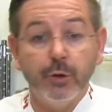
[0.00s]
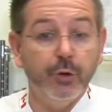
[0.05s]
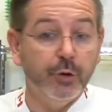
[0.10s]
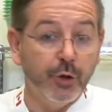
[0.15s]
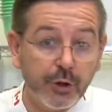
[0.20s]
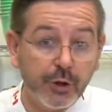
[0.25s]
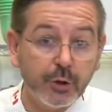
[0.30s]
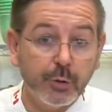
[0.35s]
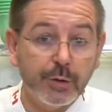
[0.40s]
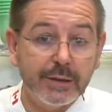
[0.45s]
or
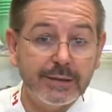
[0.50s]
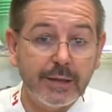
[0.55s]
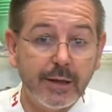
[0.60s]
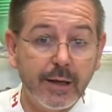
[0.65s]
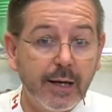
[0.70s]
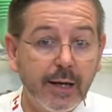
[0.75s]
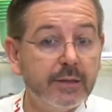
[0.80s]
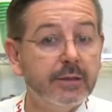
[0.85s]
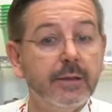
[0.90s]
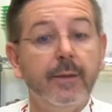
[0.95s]
not
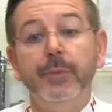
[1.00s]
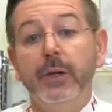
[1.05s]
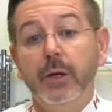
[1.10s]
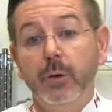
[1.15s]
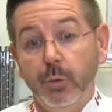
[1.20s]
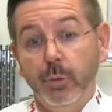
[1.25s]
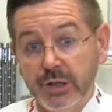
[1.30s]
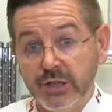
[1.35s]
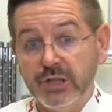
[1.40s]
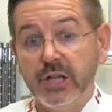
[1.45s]
crystallized
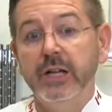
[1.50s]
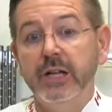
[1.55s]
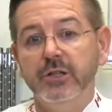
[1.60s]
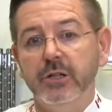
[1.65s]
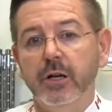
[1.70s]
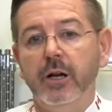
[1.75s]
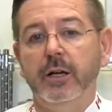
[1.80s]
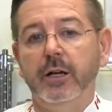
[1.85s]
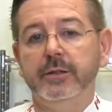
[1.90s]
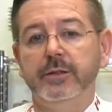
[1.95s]
will
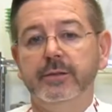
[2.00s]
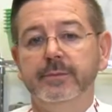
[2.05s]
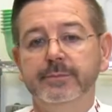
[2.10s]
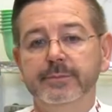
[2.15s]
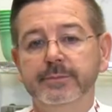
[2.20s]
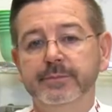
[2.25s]
change a lot.